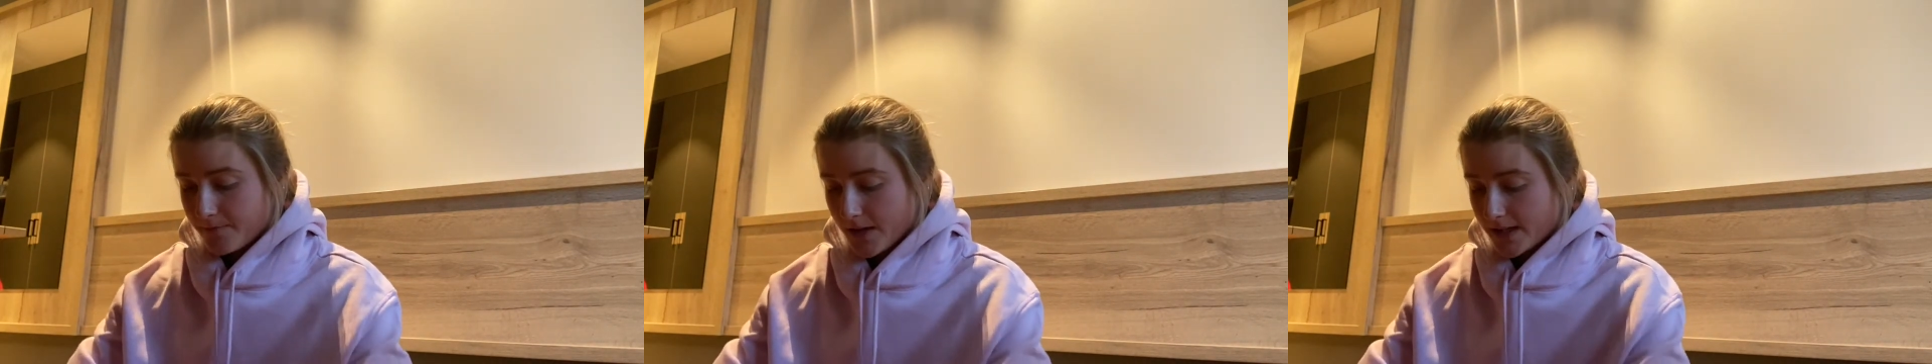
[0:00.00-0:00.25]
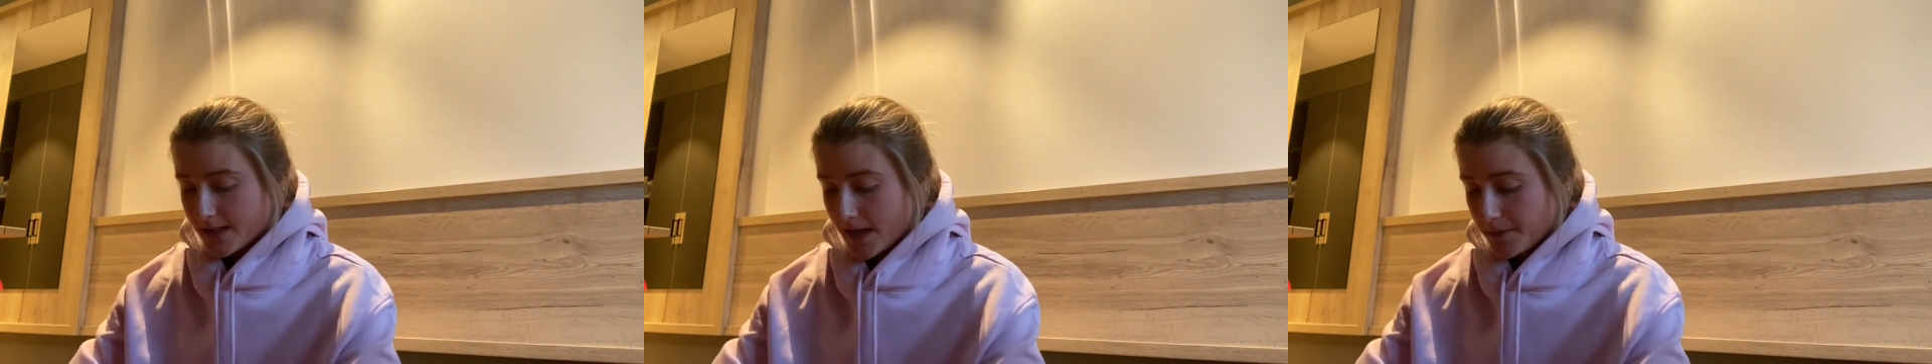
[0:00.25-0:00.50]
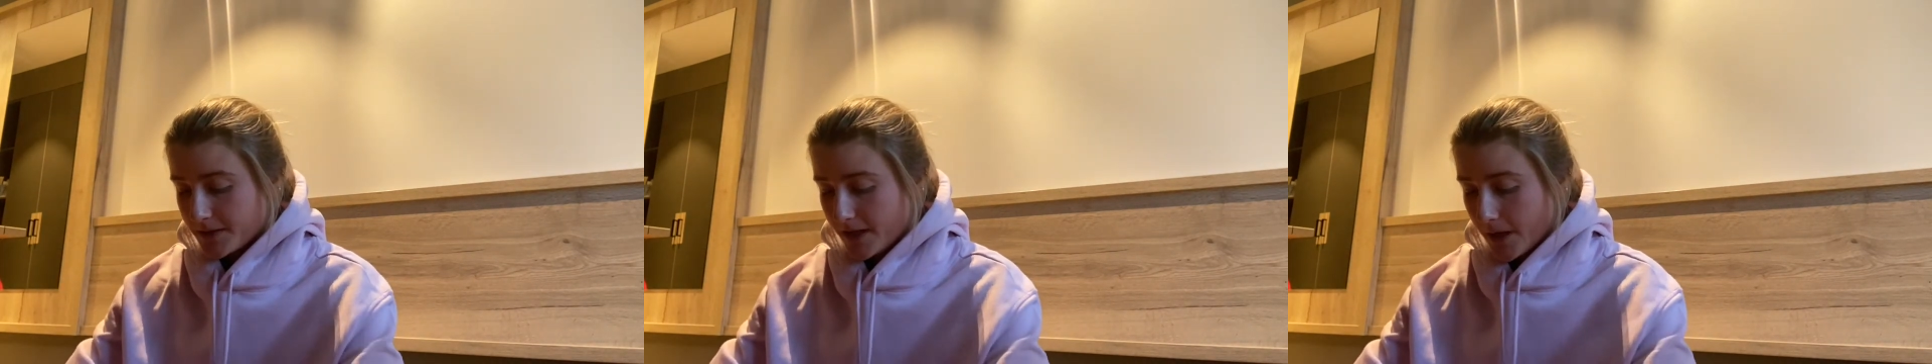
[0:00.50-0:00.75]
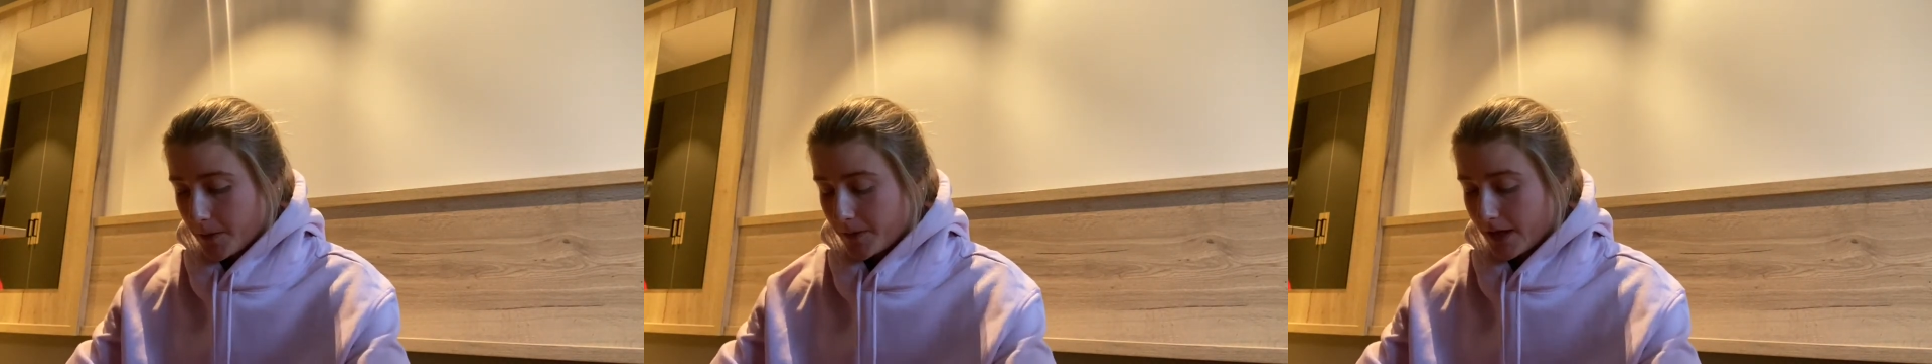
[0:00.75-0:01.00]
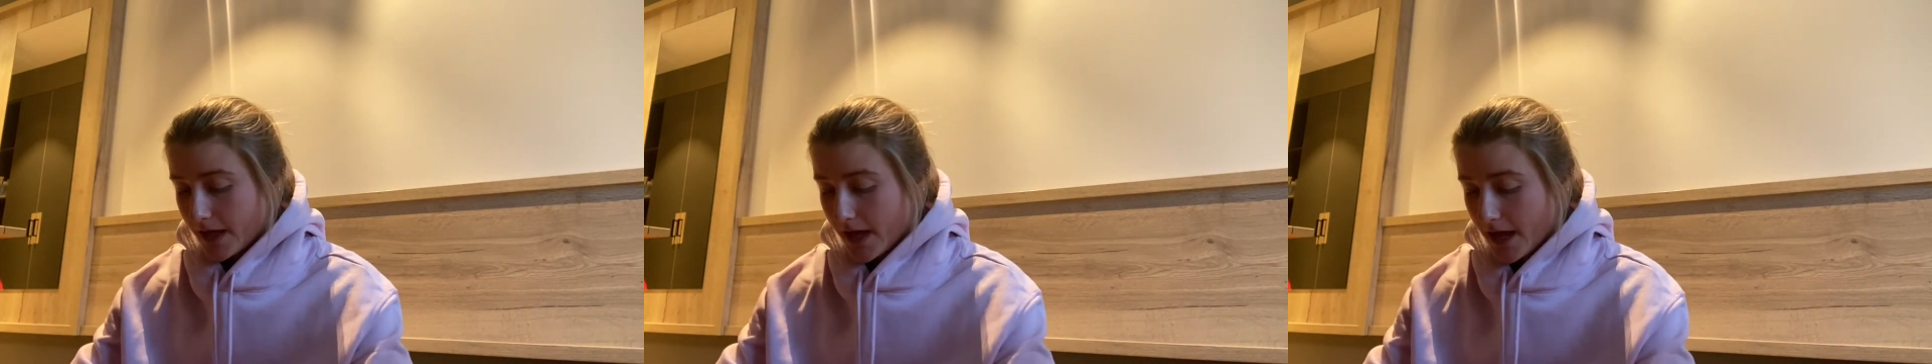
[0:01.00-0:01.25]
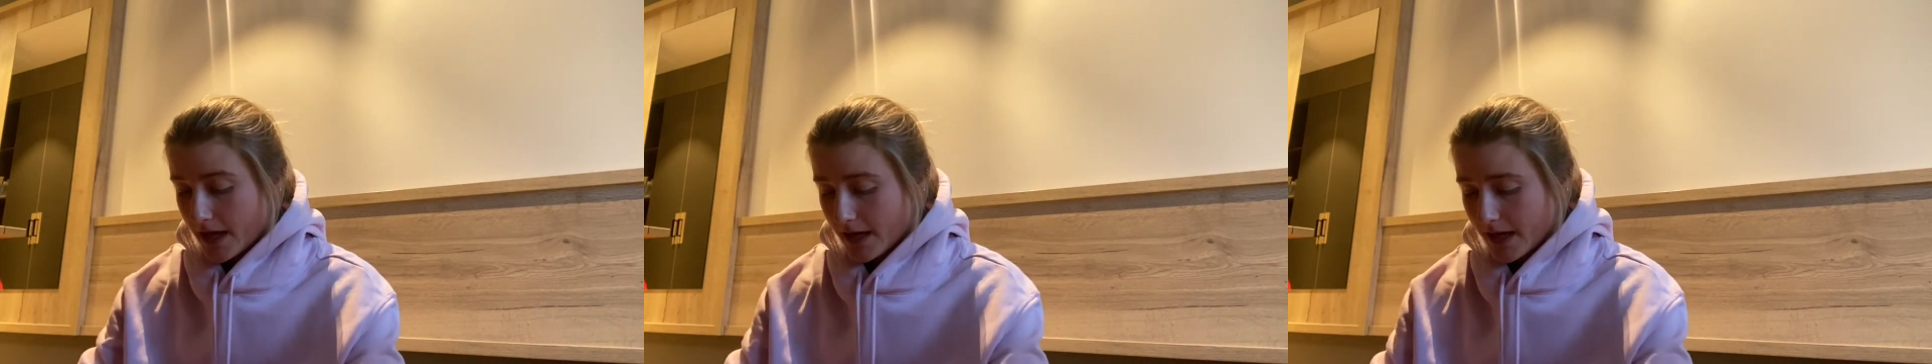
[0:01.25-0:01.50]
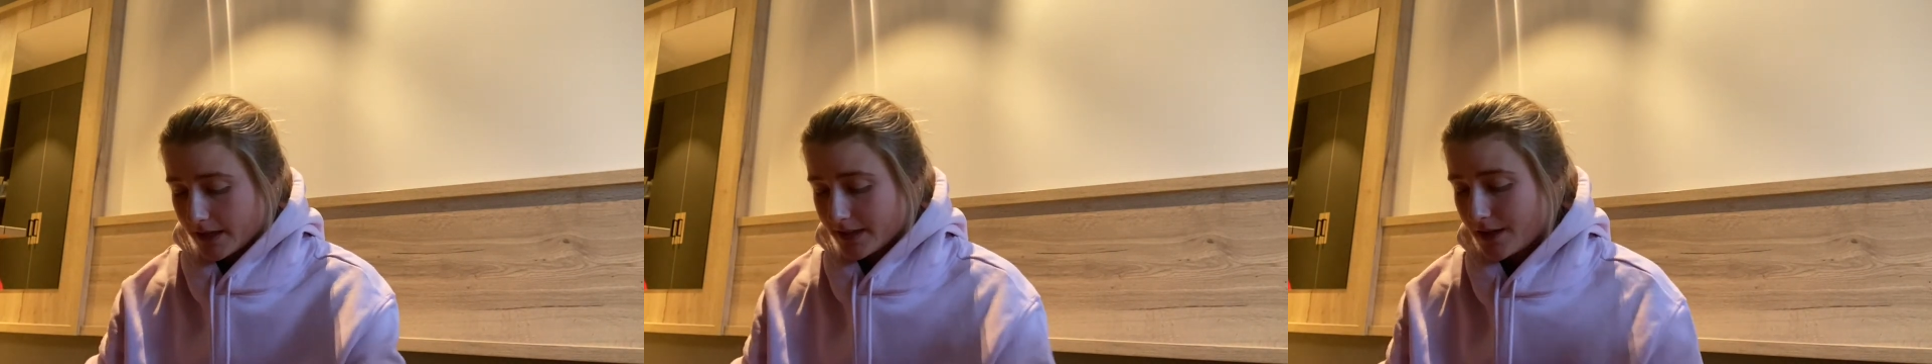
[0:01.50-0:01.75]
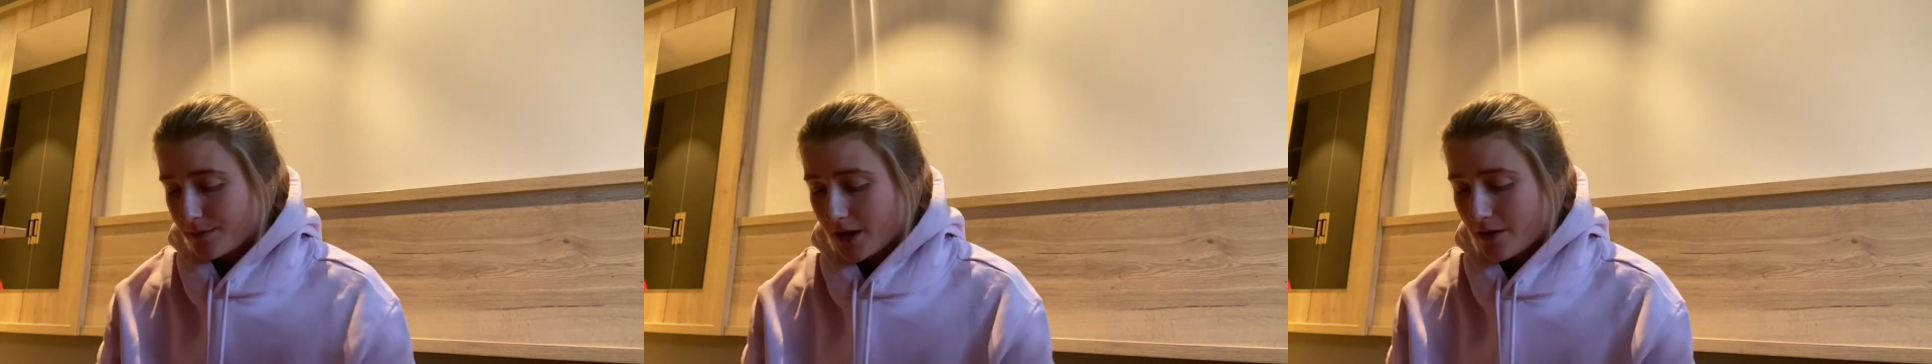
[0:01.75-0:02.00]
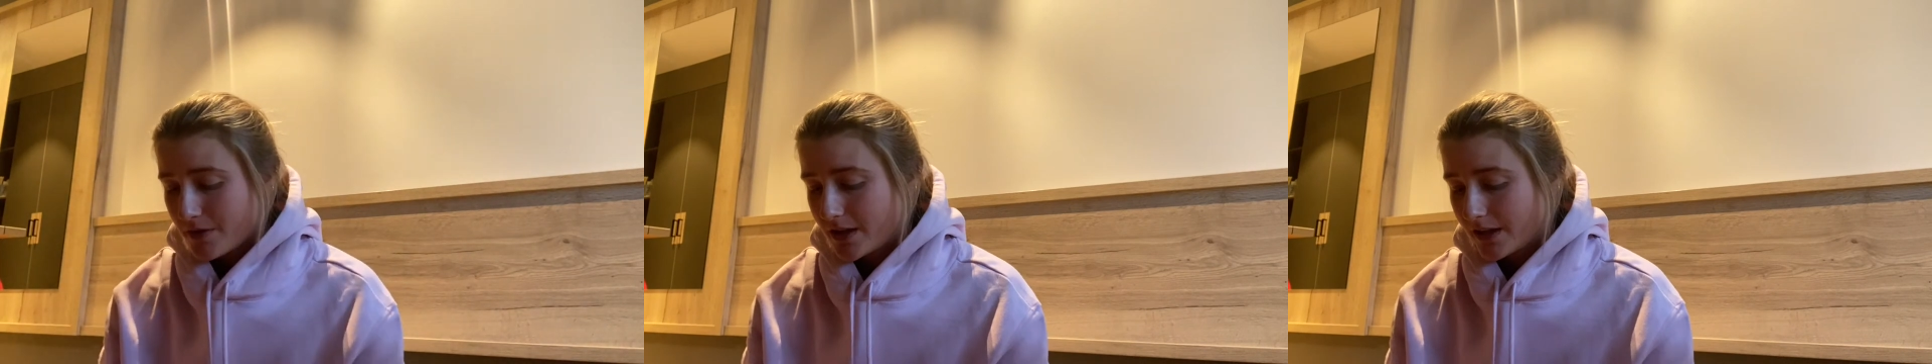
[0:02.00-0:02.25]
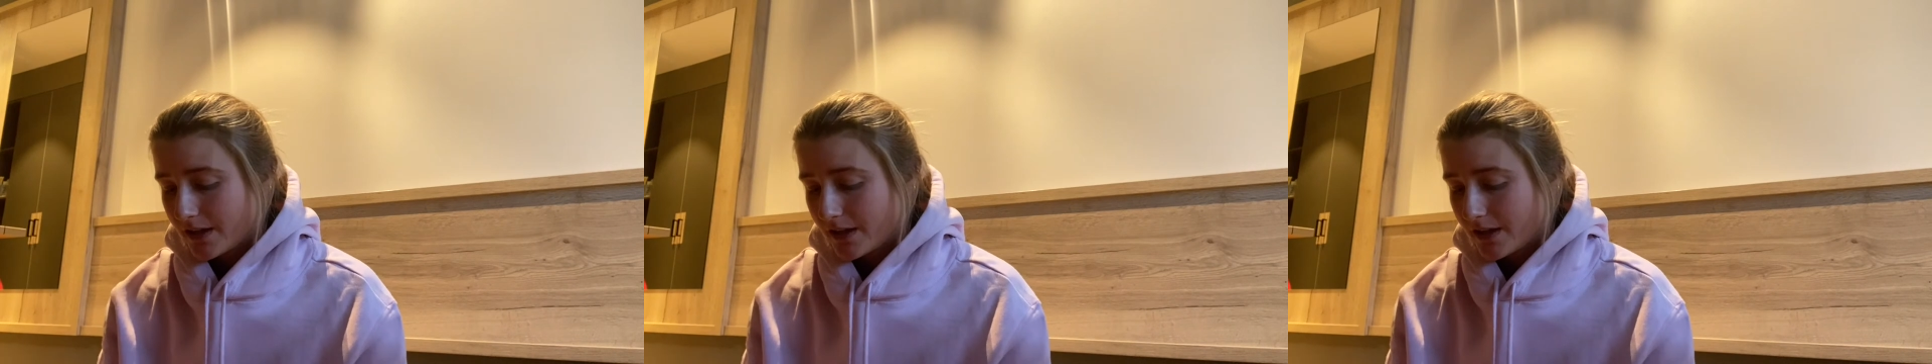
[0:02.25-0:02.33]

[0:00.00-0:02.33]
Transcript: stepped up and I ended up coming